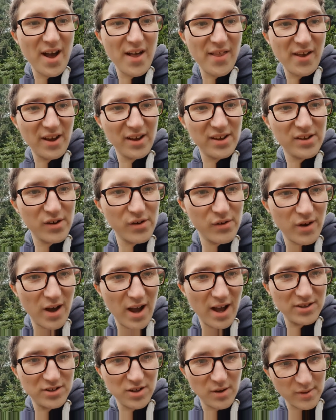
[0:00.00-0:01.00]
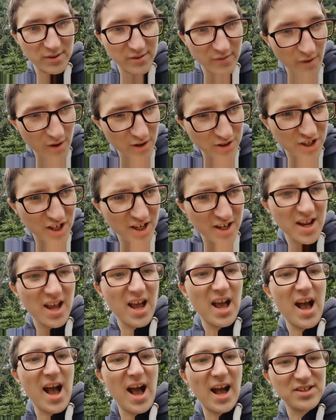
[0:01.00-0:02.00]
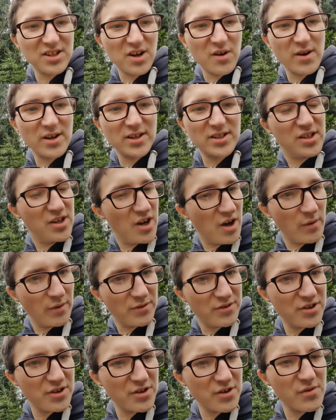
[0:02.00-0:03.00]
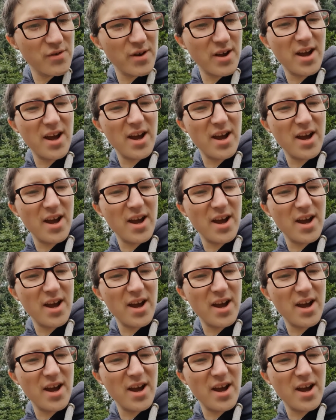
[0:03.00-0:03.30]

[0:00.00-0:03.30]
Thank you so much for watching. As always, you know what to do.